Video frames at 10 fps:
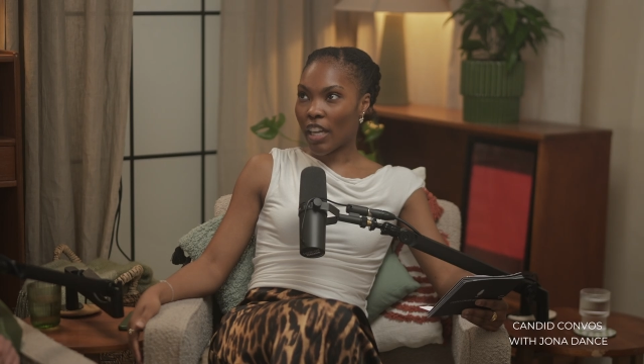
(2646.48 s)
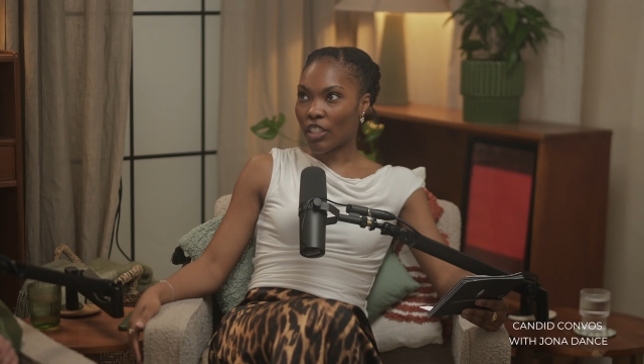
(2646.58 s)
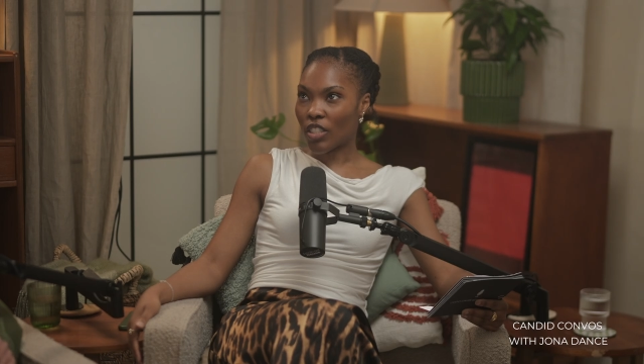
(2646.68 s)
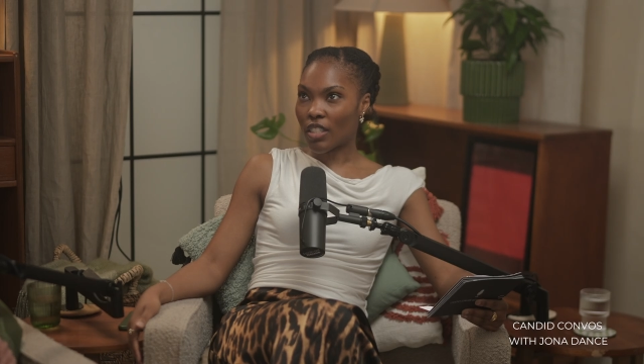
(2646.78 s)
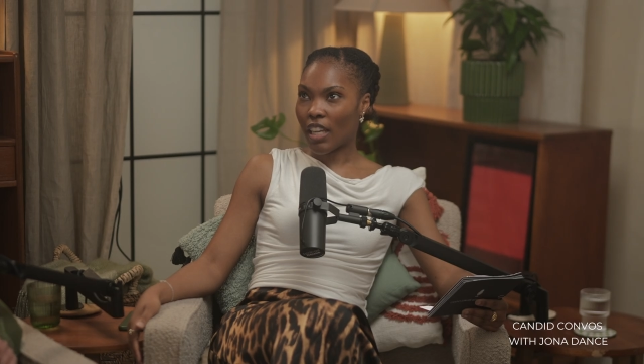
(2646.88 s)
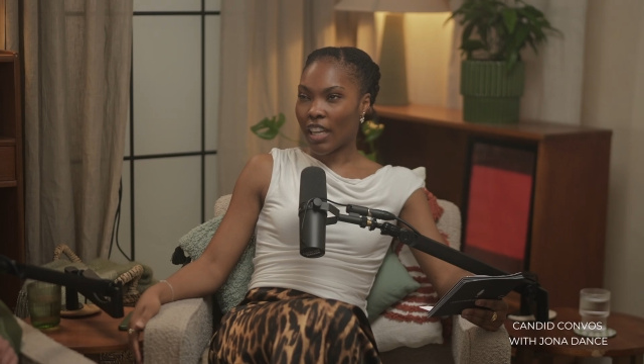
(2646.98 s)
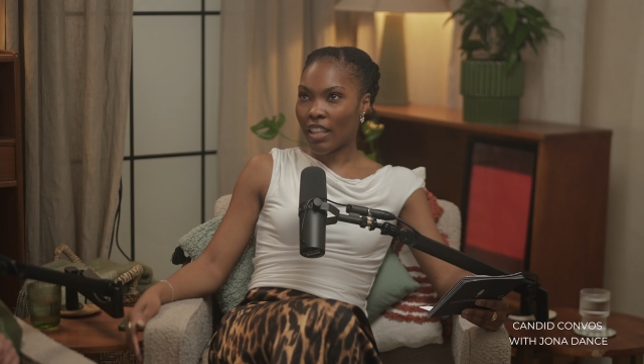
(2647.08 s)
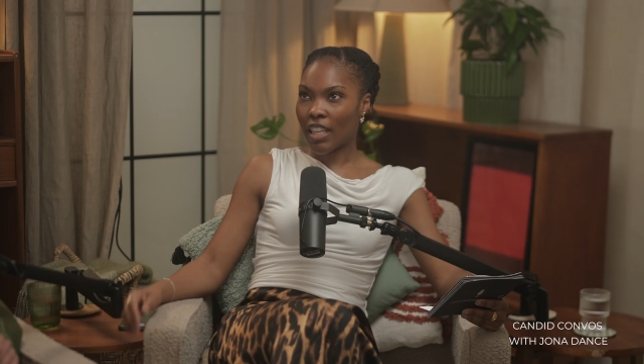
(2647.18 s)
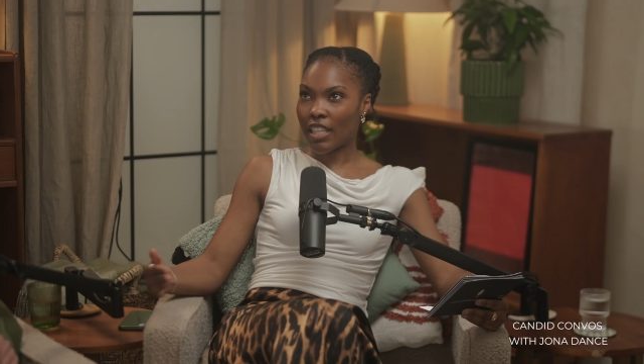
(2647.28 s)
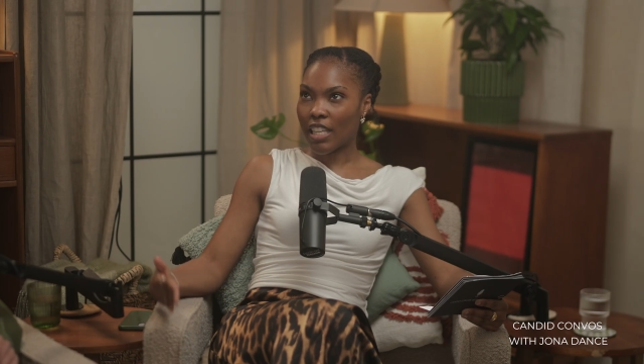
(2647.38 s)
I
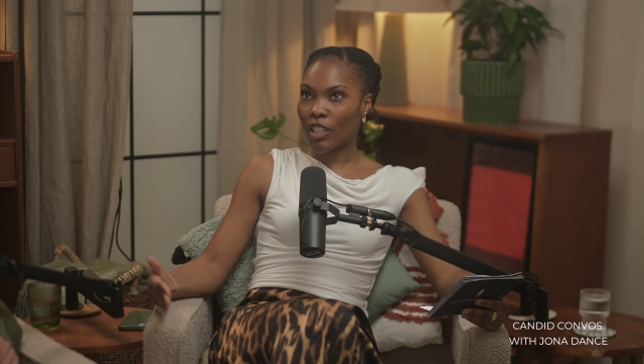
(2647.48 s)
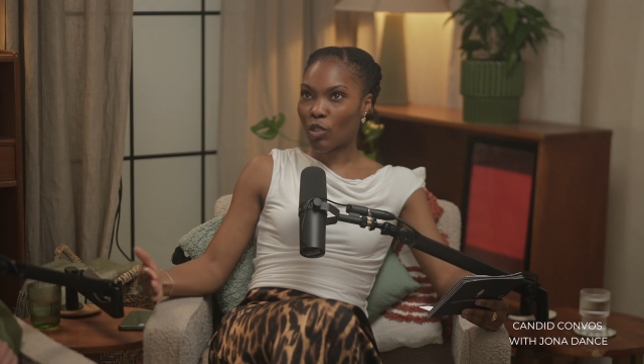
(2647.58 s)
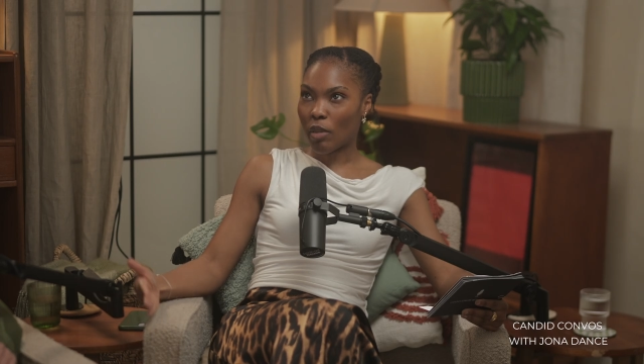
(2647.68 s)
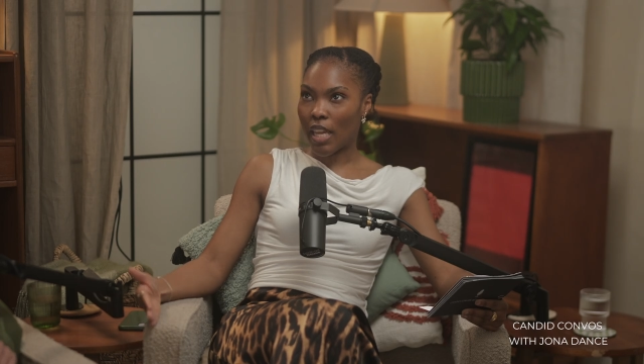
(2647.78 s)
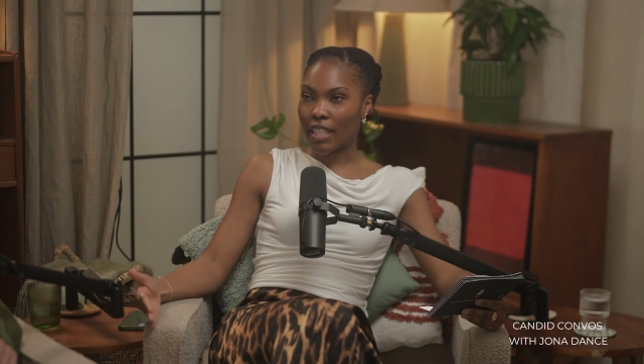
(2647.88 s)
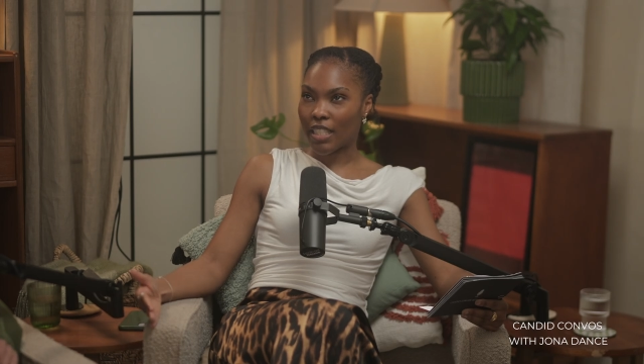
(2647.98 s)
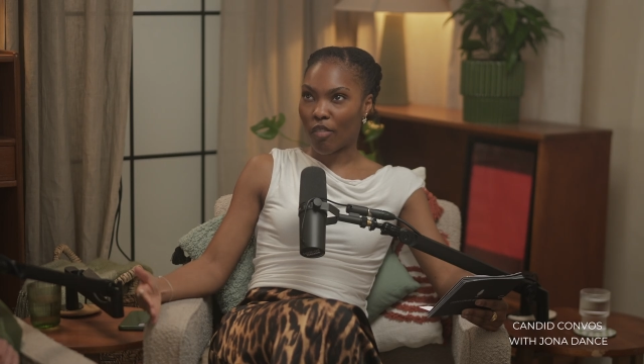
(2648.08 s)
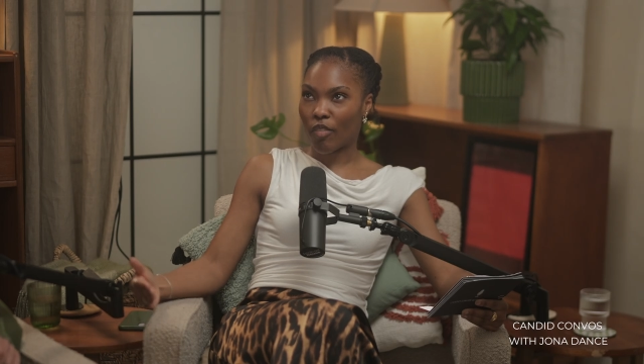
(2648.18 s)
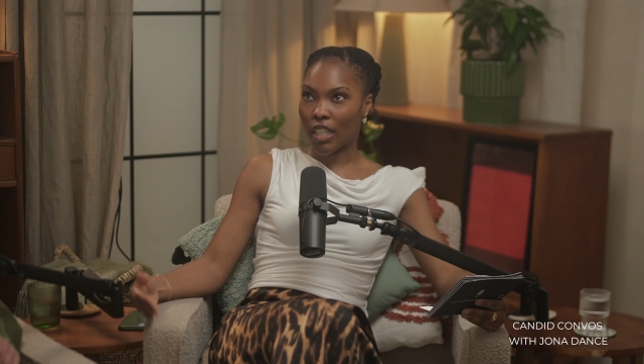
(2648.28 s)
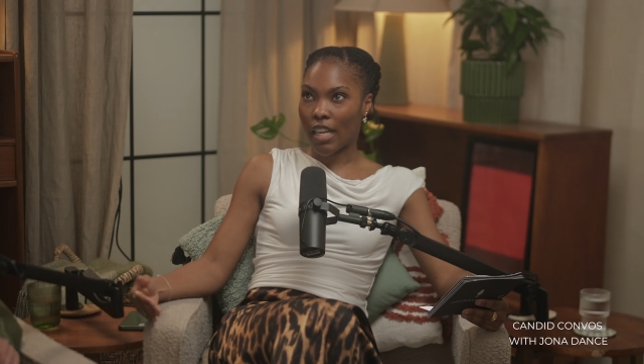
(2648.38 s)
think in each place
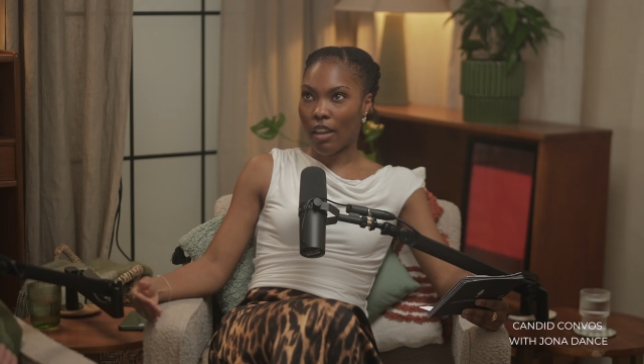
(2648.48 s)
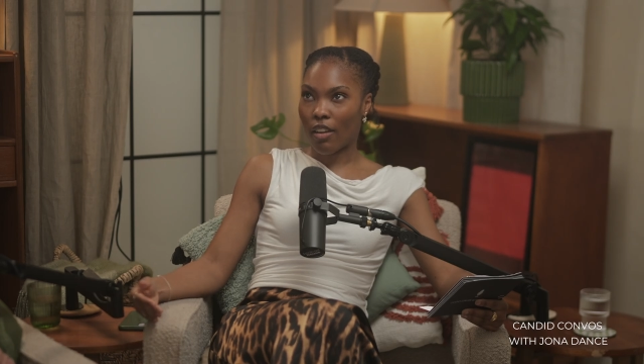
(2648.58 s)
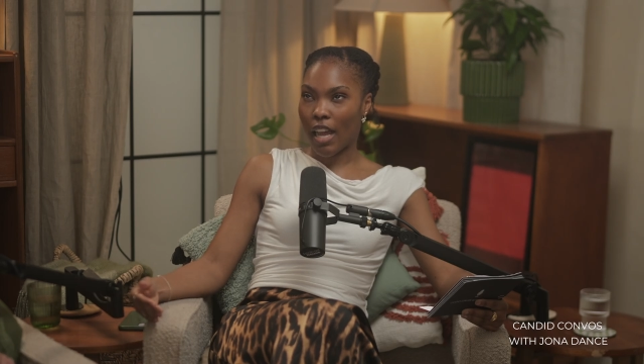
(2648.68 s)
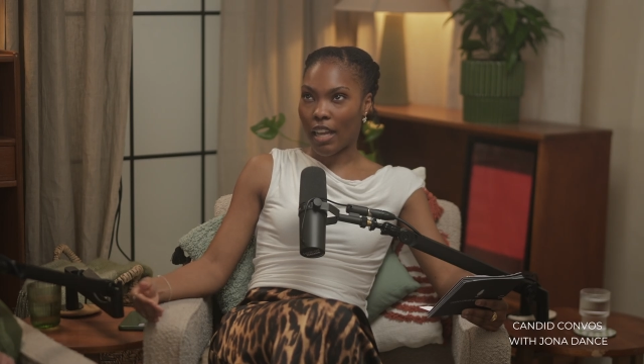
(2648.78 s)
I figured out